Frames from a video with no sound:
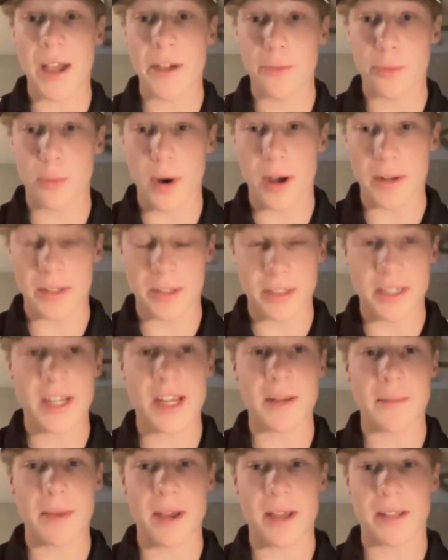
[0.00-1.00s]
have one
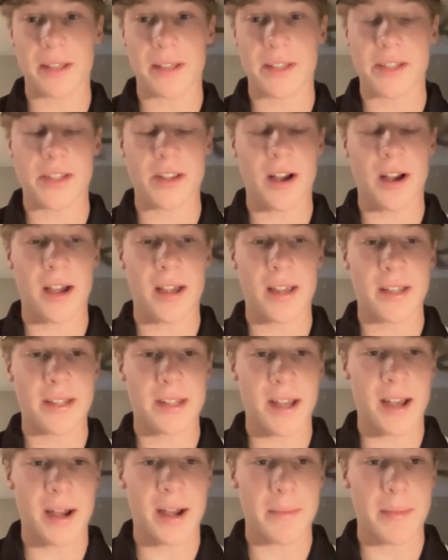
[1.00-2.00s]
teammate that's
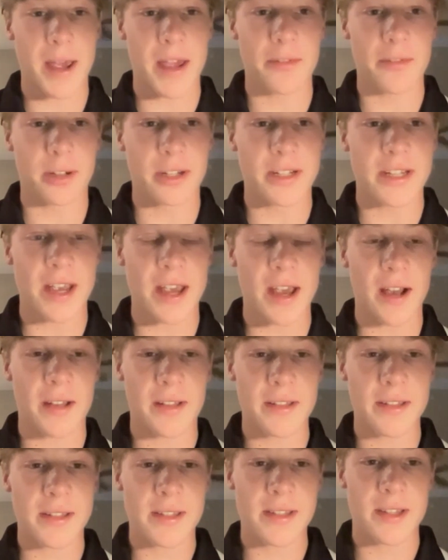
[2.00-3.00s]
signed, Avery
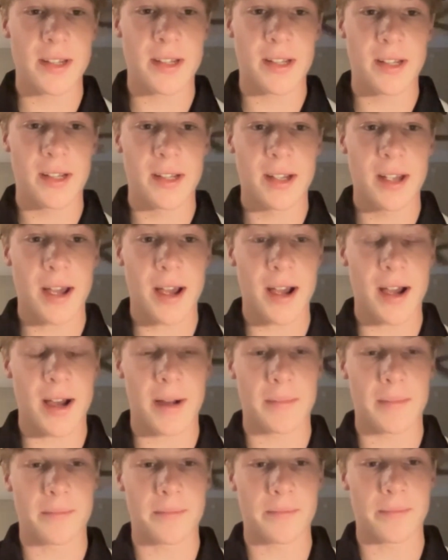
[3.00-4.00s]
Towns,
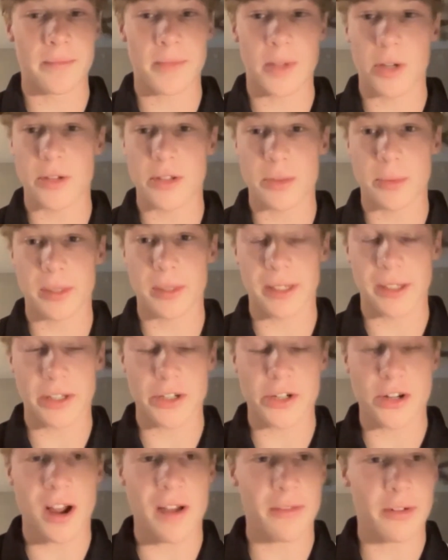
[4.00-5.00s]
who's a really good
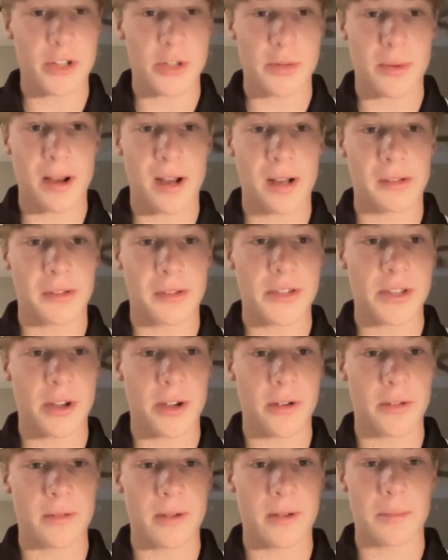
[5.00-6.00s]
driver as well.
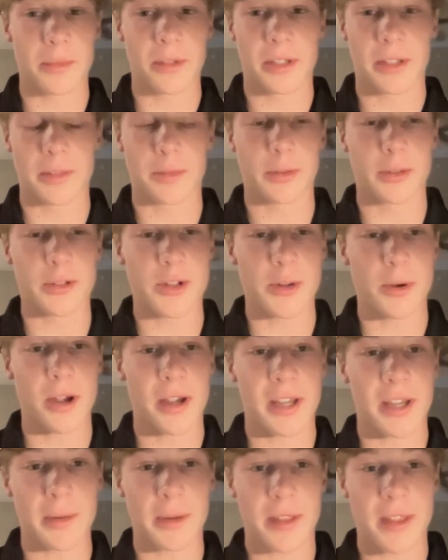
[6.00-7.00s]
So I'm looking forward to
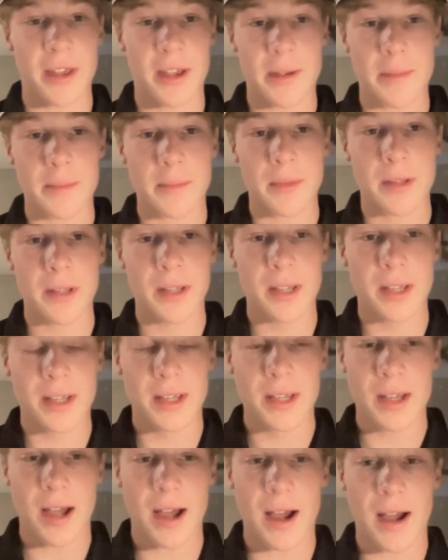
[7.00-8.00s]
working with him.
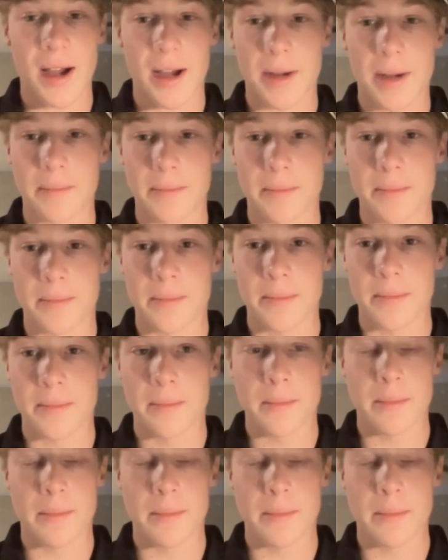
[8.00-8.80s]
I'm